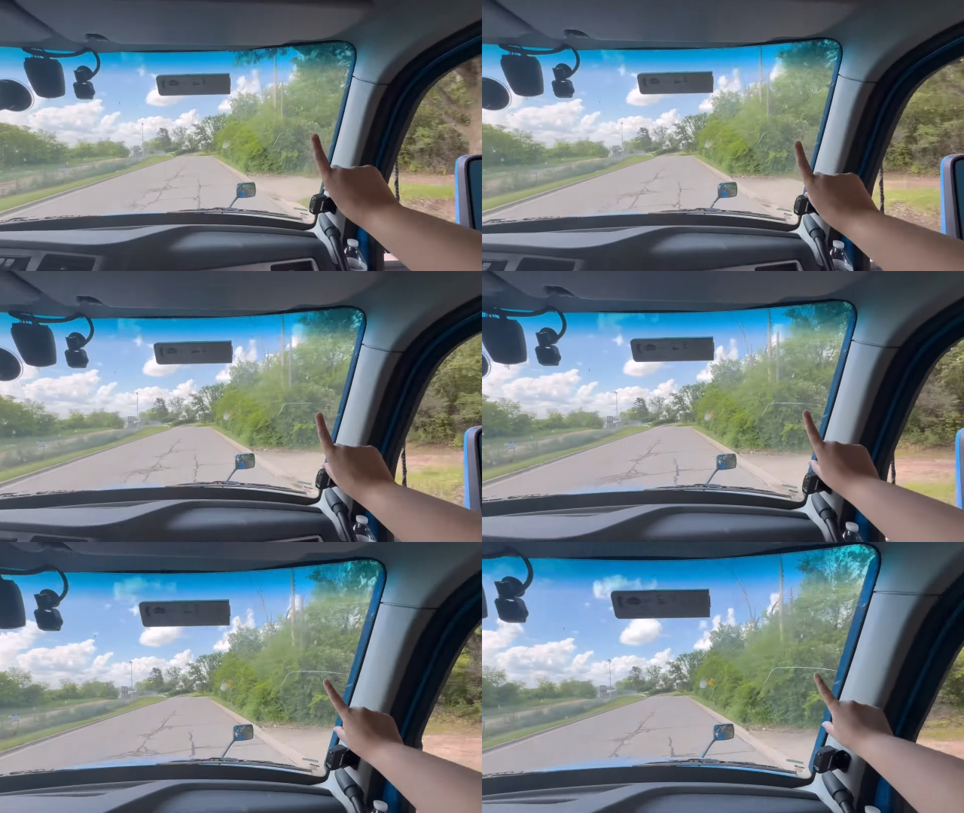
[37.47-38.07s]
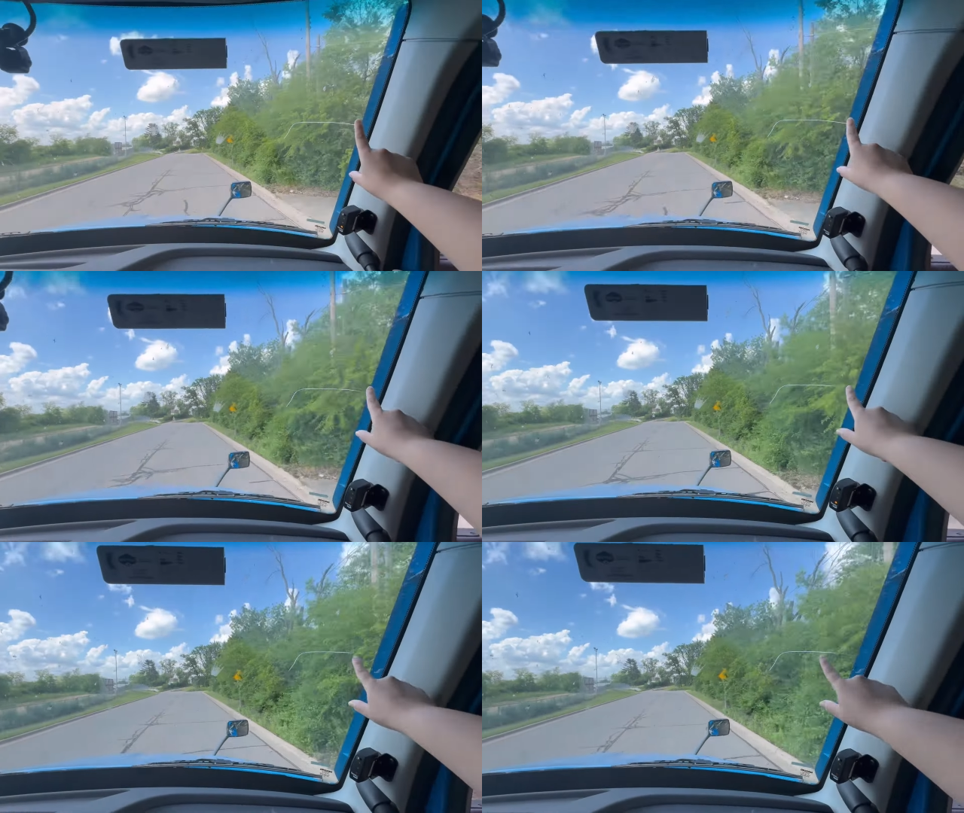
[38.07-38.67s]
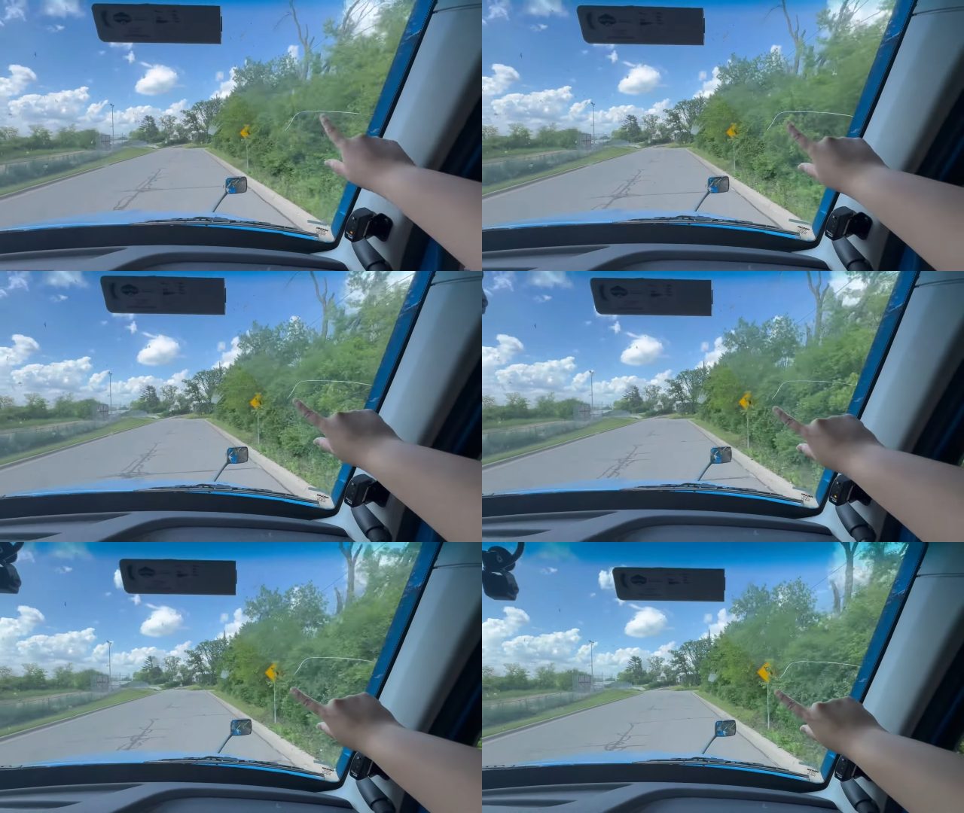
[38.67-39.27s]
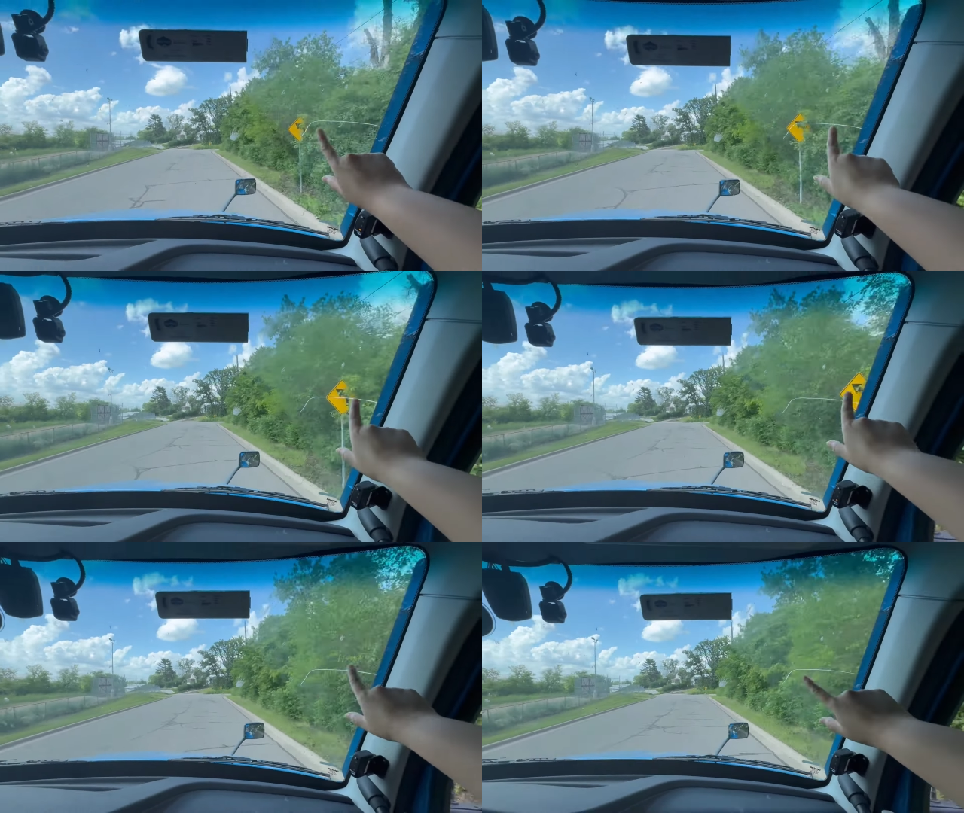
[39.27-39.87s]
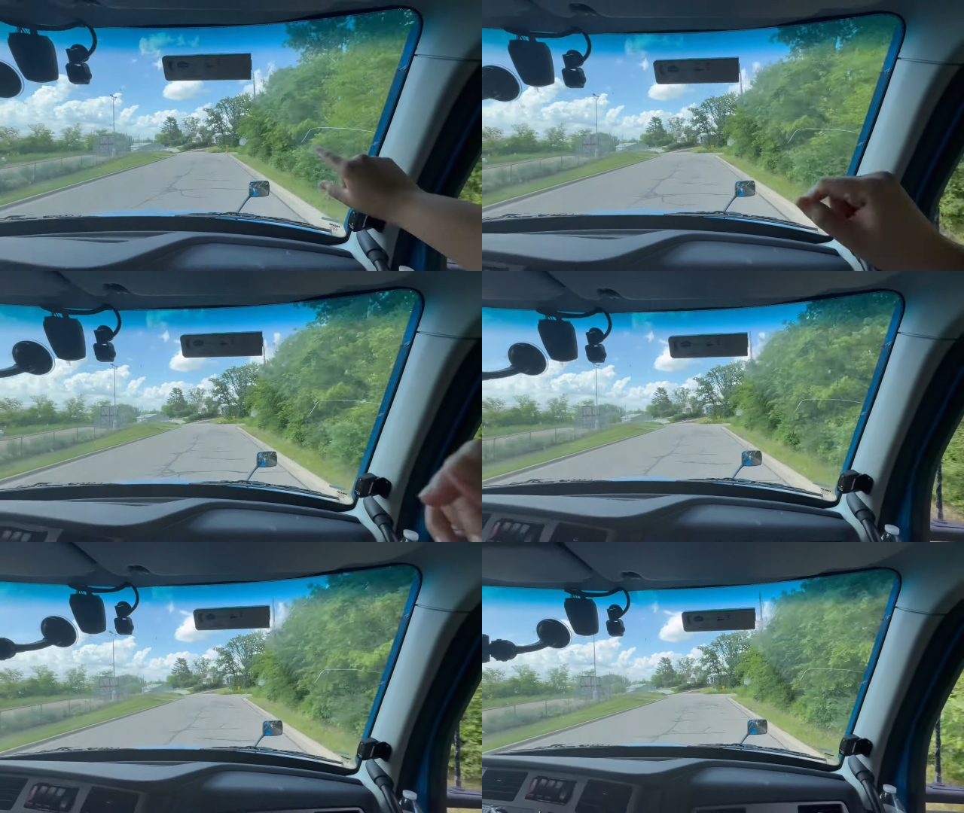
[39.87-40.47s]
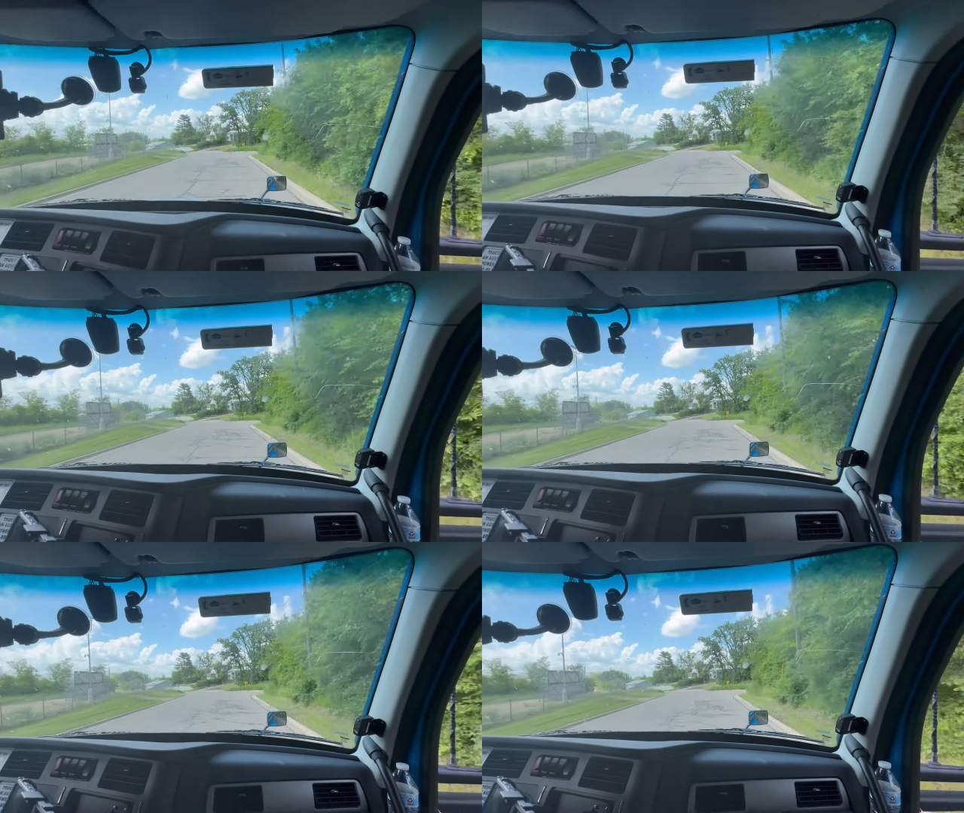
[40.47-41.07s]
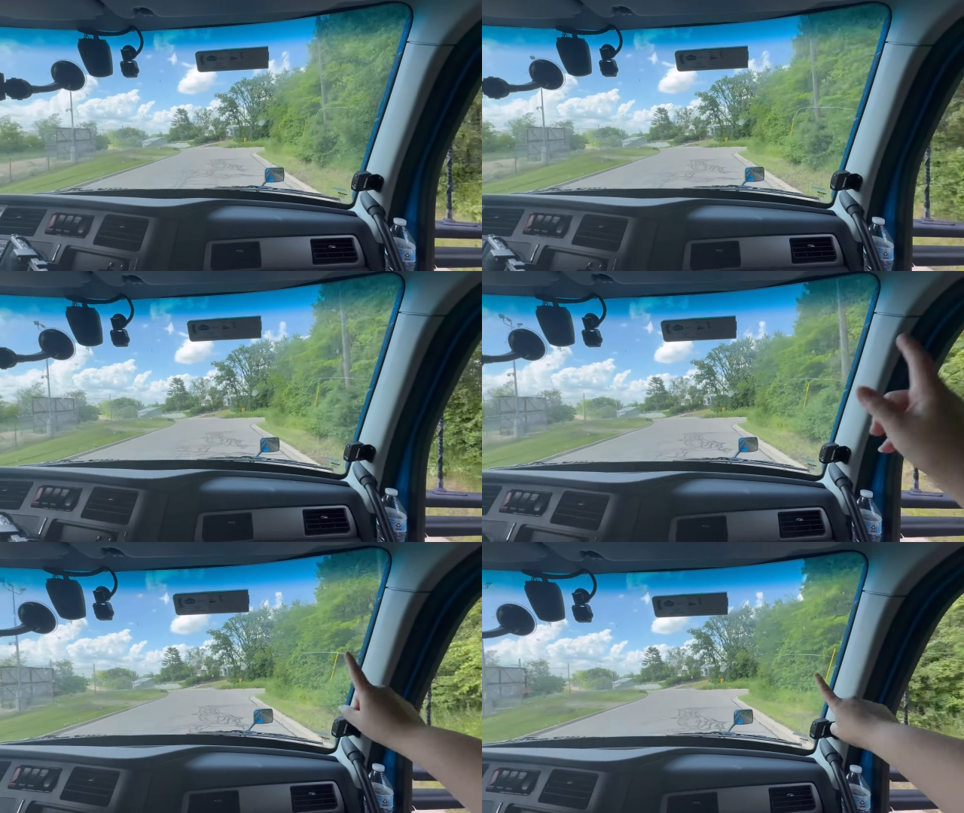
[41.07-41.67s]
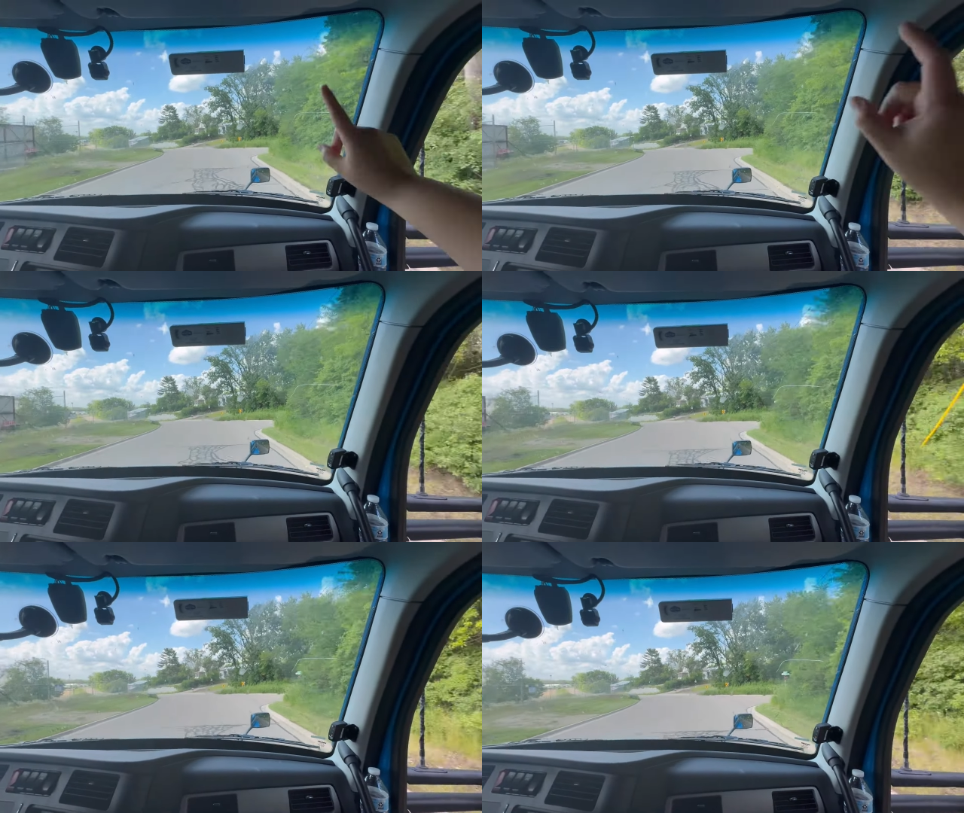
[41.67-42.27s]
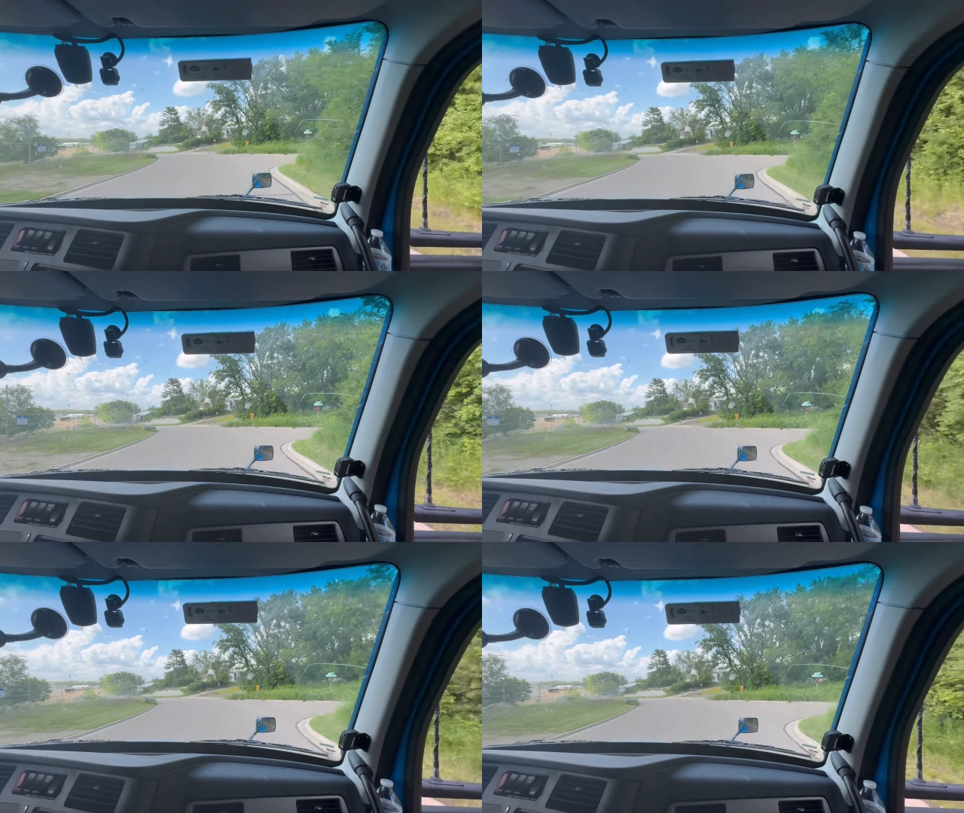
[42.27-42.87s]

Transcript: No face is visible, so there are no lips to read.